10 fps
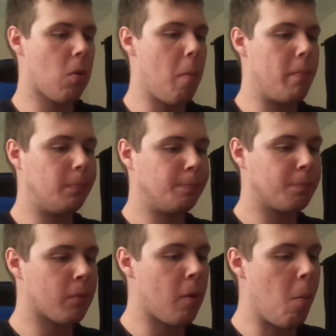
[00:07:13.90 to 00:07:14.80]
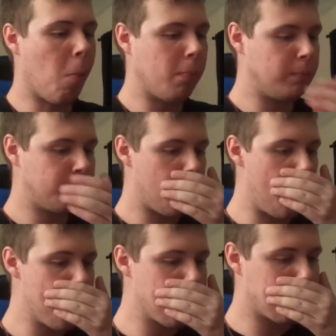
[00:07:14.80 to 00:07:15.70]

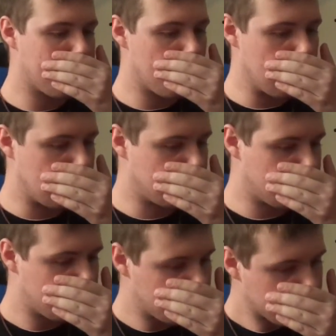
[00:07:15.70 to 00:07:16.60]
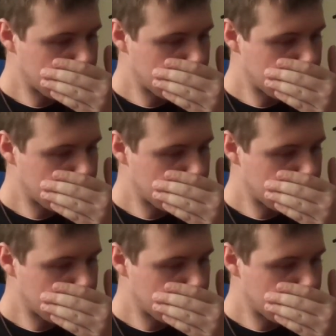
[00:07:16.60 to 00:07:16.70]
[no speech]